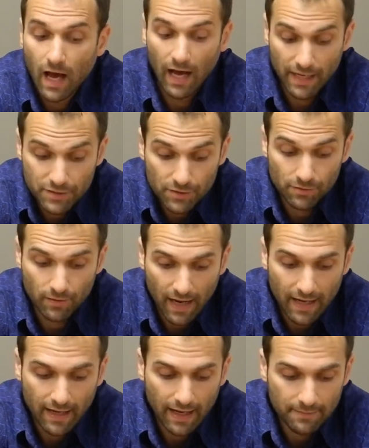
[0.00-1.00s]
I do.
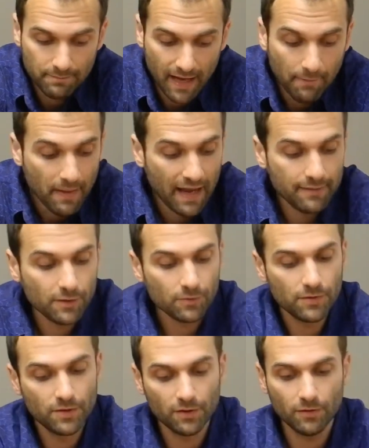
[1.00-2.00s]
I
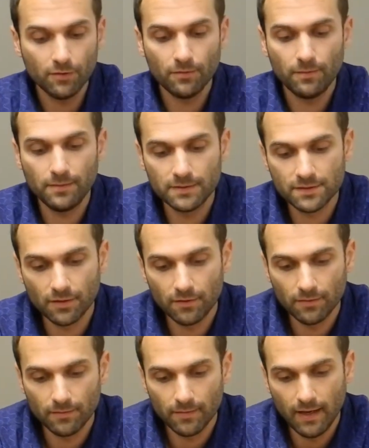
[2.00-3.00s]
don't know.
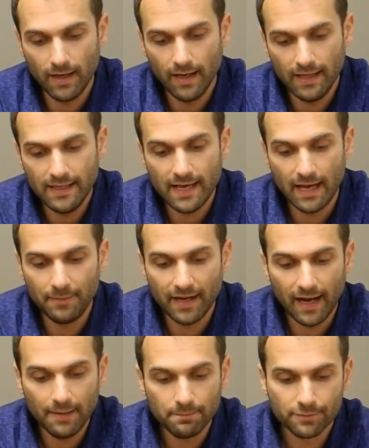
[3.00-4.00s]
So yeah,
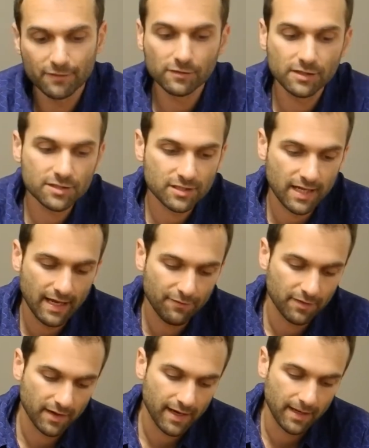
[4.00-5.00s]
I'm privileged to
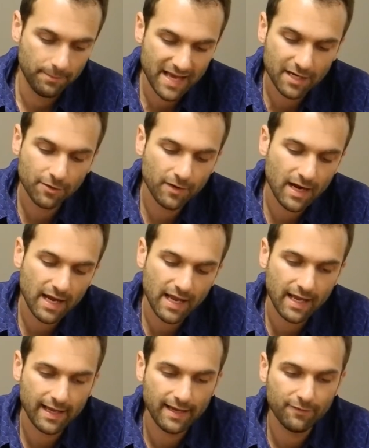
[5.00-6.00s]
have the kind of pedigree I
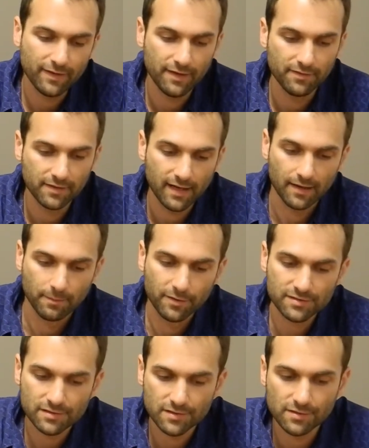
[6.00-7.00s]
have and kind of
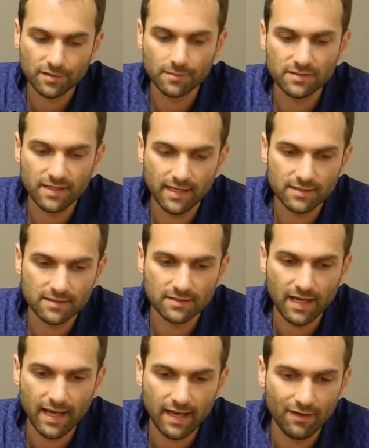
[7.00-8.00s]
personal circumstances
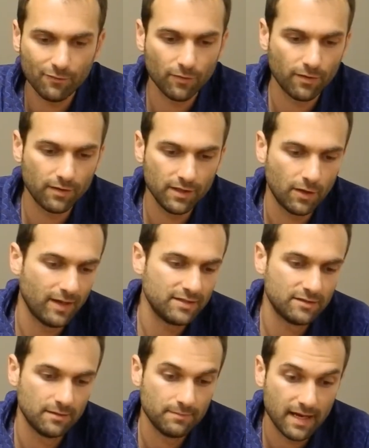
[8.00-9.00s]
I have, where
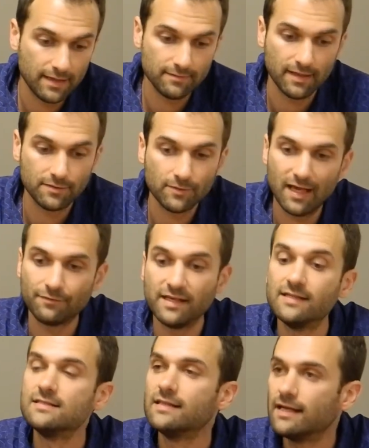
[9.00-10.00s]
I don't have
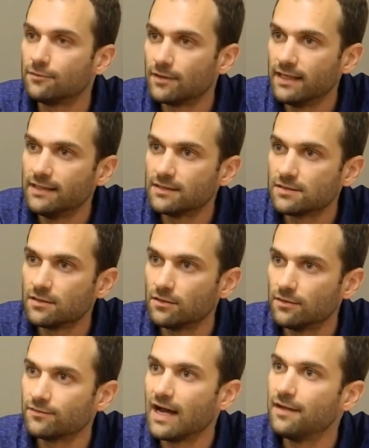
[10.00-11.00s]
kids yet, right? And
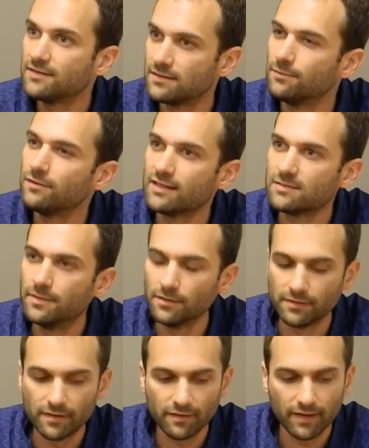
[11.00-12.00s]
so I've got some
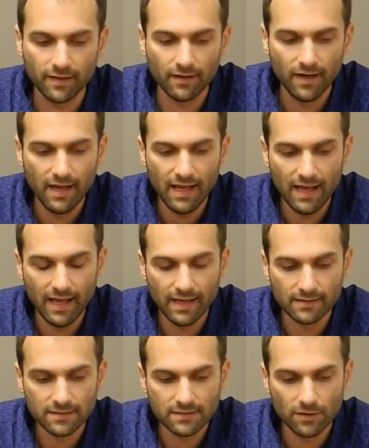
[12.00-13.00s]
flexibility there.
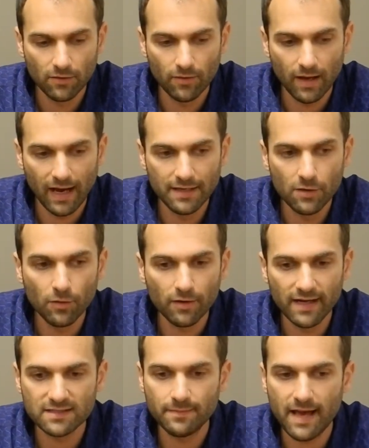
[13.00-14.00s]
And so I know
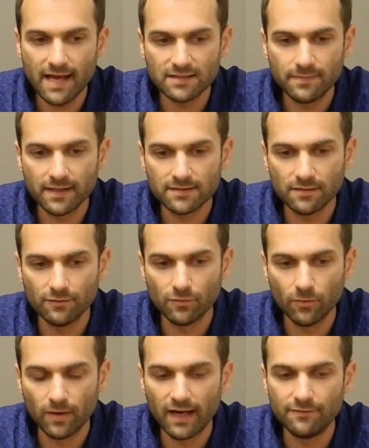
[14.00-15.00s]
there are aspects
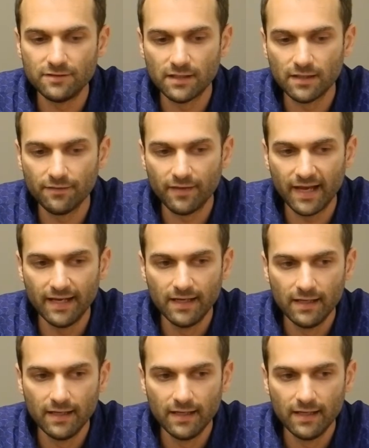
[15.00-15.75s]
of what I've done that...